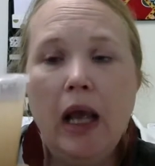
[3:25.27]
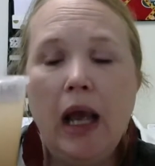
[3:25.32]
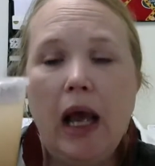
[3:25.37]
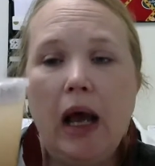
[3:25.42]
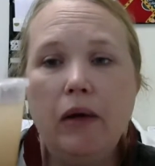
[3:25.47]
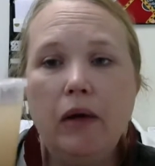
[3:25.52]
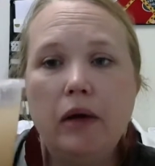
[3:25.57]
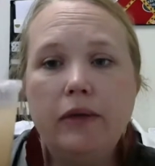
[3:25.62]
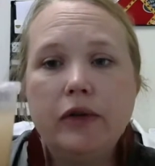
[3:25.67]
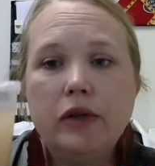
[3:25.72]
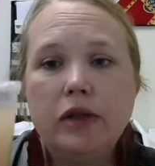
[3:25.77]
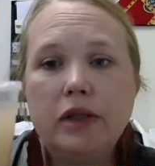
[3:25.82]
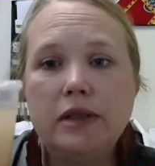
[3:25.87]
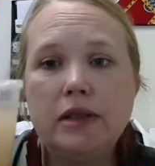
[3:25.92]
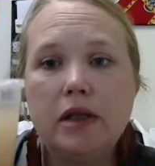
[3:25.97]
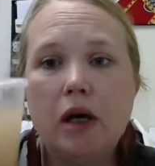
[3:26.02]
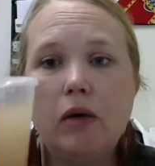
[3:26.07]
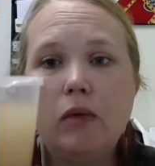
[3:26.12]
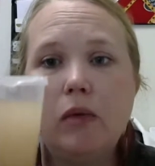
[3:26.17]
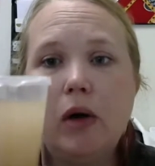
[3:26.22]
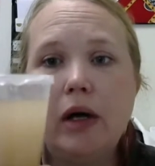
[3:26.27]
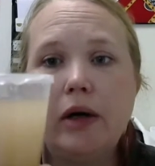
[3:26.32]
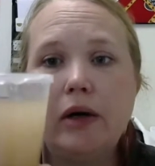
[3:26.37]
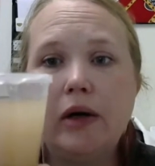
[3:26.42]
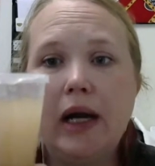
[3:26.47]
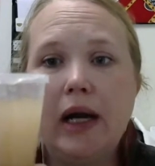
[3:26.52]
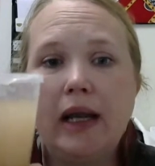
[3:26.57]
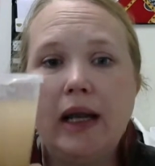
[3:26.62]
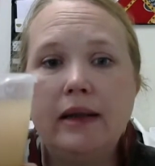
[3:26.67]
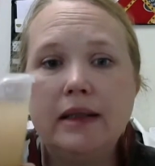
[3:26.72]
However, the salt
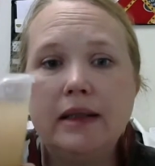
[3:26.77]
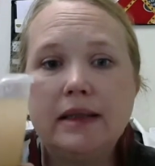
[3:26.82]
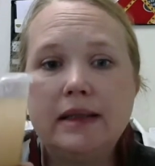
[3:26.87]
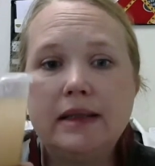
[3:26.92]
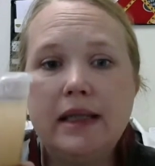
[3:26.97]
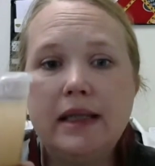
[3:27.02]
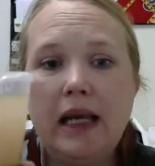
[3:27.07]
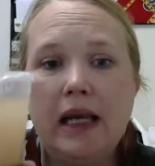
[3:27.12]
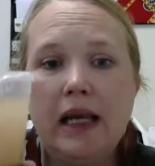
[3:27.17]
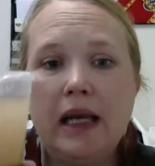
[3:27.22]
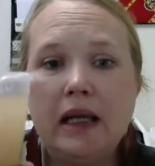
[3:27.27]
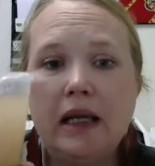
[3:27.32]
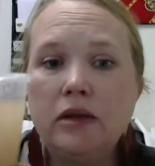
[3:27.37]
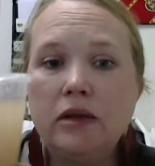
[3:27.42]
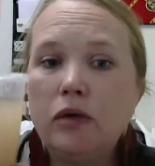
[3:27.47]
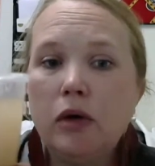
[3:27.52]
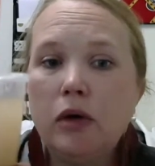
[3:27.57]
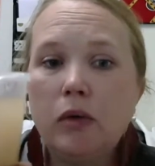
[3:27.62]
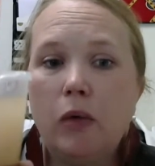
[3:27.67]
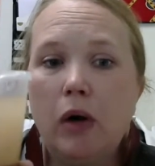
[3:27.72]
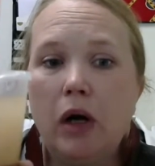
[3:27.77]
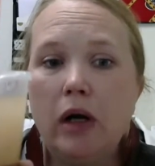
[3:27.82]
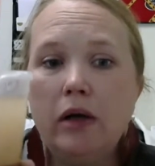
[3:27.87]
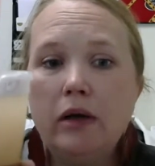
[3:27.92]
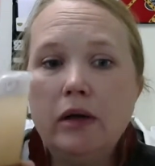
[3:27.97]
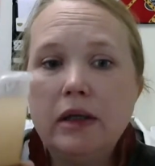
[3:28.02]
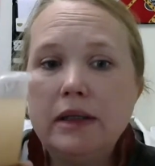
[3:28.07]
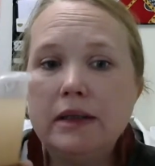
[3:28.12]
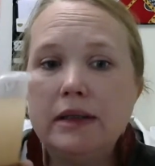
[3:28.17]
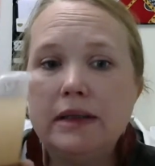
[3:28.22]
water and the sand, or
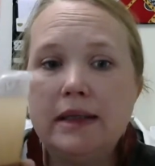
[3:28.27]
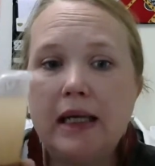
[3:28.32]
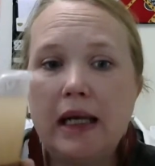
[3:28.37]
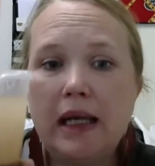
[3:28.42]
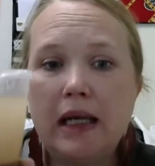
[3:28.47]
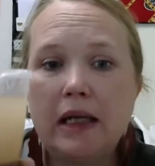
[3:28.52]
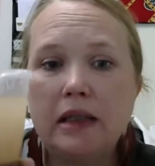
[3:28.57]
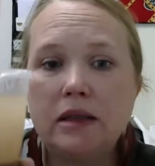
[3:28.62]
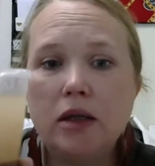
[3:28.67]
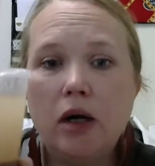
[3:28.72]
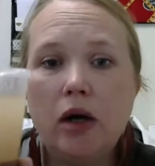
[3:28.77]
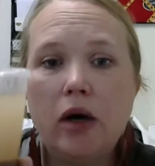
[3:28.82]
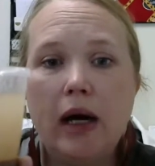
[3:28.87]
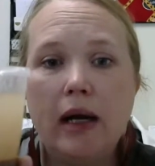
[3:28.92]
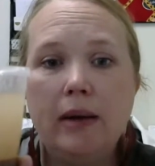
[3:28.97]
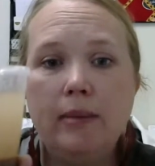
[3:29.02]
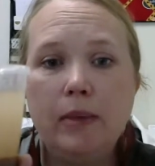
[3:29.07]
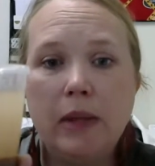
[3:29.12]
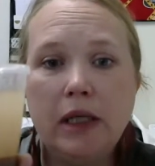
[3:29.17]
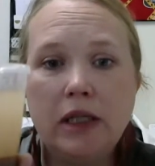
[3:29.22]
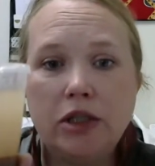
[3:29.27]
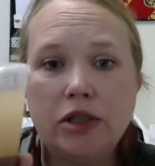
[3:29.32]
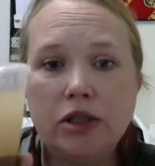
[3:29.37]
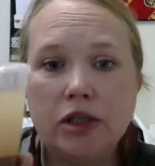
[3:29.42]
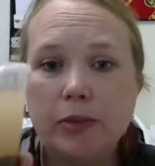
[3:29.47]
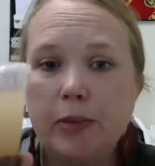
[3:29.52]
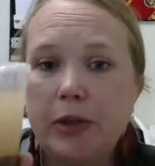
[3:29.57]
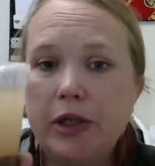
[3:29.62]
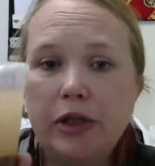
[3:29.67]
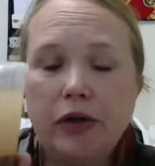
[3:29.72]
water and sand, are a
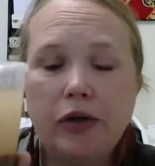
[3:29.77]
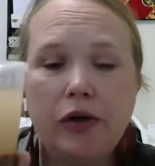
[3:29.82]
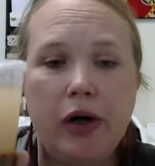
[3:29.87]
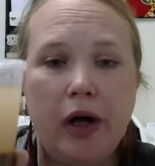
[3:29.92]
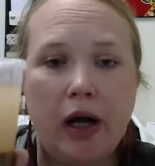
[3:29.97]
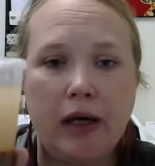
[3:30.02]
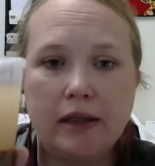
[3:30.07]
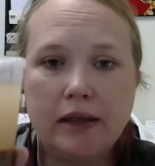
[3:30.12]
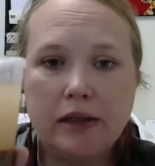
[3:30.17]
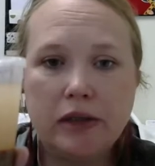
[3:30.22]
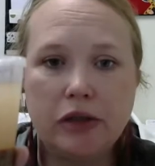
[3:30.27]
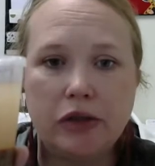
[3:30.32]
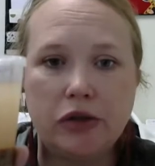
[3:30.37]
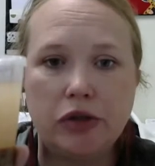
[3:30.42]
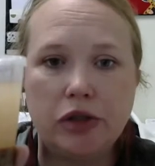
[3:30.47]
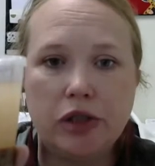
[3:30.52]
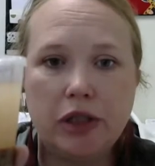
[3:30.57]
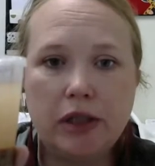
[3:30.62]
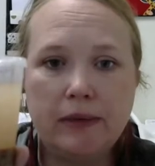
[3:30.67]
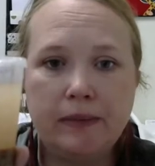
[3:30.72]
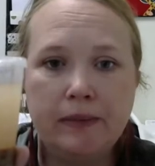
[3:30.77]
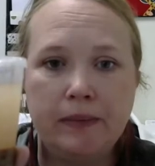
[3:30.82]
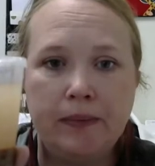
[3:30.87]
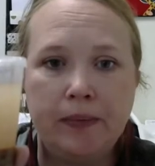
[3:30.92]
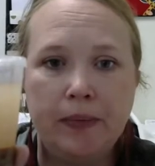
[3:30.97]
mixture, but they're not a solution.